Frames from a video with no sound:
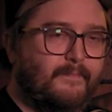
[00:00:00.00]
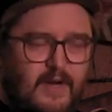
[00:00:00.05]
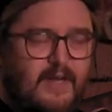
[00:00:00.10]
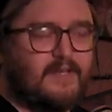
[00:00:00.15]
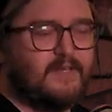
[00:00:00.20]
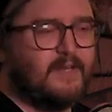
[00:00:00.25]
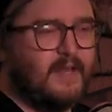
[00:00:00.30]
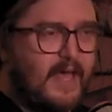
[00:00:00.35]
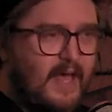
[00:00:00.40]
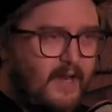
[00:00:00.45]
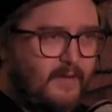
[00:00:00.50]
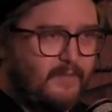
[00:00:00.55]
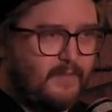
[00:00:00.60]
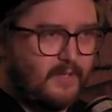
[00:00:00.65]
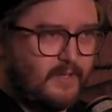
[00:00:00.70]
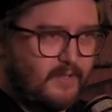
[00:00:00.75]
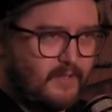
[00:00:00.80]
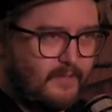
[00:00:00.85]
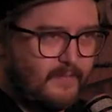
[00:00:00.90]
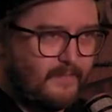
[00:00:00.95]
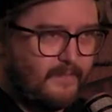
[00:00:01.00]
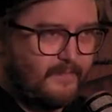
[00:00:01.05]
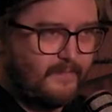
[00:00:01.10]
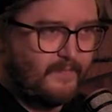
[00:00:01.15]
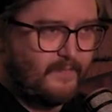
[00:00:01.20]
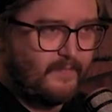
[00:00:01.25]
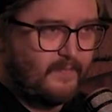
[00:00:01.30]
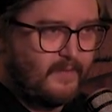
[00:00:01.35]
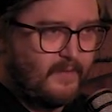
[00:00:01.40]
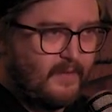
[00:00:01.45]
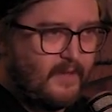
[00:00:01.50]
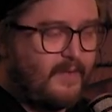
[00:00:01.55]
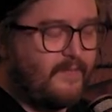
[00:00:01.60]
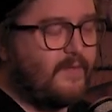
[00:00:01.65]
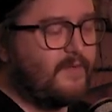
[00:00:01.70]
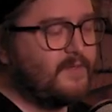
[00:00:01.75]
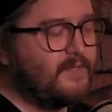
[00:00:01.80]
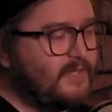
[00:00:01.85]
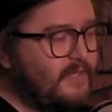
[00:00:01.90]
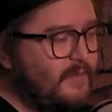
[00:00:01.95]
Grey's Anatomy. Jack and Peter. It's such a. Have you
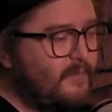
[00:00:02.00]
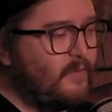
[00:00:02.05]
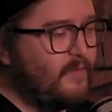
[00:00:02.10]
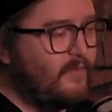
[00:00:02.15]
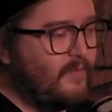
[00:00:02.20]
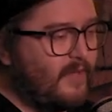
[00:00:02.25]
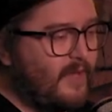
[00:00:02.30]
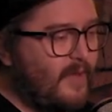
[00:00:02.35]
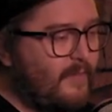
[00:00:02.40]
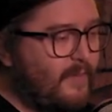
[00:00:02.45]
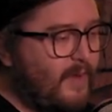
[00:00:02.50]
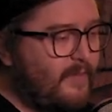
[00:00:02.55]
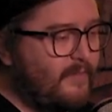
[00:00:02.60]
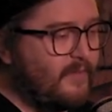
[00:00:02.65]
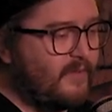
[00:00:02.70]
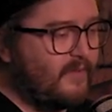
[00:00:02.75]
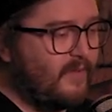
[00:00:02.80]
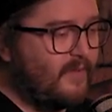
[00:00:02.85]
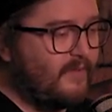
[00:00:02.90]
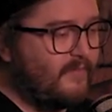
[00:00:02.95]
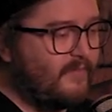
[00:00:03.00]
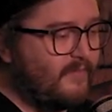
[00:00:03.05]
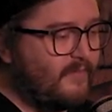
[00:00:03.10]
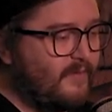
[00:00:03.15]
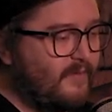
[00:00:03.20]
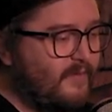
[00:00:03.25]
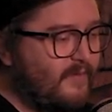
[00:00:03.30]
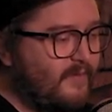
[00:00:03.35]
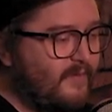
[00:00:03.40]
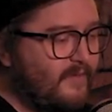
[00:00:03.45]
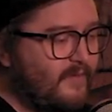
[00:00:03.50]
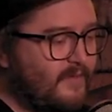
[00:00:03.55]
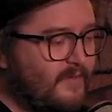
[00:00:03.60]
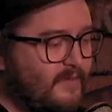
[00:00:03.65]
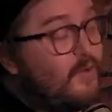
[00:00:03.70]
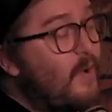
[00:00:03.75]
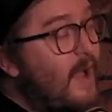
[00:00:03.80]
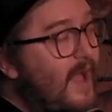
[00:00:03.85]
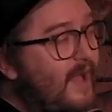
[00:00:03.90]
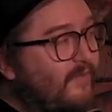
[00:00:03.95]
ever seen the movie Can't Buy Me Love? No.
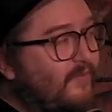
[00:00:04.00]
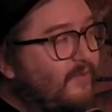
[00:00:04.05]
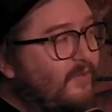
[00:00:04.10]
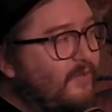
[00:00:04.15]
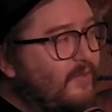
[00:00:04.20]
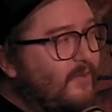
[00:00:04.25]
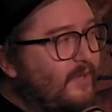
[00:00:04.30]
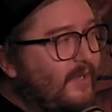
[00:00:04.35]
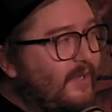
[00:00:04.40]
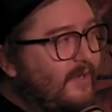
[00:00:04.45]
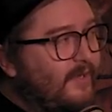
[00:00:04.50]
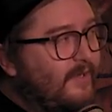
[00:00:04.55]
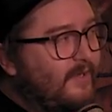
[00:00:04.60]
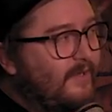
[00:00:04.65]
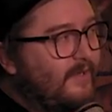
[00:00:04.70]
You have to do it.